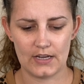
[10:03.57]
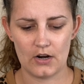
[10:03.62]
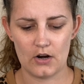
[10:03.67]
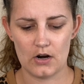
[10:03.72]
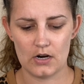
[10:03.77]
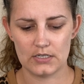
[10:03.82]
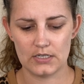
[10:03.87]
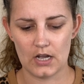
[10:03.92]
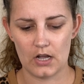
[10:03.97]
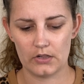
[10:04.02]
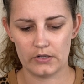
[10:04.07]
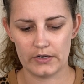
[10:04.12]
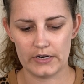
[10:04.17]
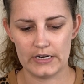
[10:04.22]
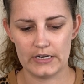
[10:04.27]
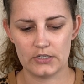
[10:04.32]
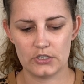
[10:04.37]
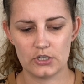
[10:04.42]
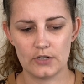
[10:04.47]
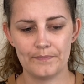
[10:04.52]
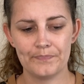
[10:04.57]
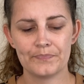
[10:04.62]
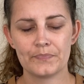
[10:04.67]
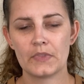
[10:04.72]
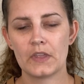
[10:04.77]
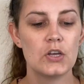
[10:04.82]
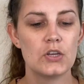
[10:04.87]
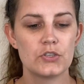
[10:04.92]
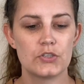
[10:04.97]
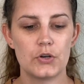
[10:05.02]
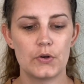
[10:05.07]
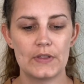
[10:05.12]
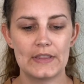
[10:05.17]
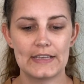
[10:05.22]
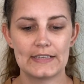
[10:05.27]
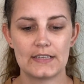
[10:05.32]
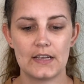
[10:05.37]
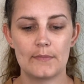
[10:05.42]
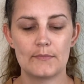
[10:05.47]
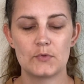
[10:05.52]
are $1 each. So this
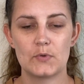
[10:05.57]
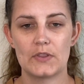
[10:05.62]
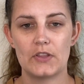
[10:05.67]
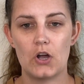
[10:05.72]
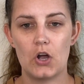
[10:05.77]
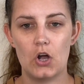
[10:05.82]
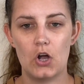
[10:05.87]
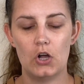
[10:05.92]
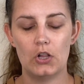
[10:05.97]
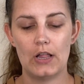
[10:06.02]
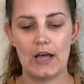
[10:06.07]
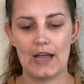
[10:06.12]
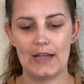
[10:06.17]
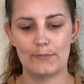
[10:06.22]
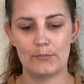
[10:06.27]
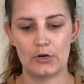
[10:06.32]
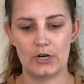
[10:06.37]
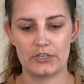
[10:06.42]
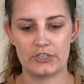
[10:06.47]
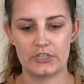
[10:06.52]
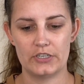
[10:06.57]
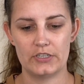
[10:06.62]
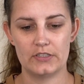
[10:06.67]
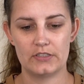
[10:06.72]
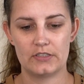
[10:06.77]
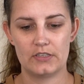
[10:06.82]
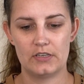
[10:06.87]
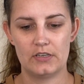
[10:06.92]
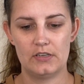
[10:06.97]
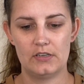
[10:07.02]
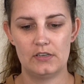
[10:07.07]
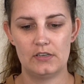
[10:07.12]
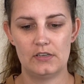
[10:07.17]
comes with all eye brushes.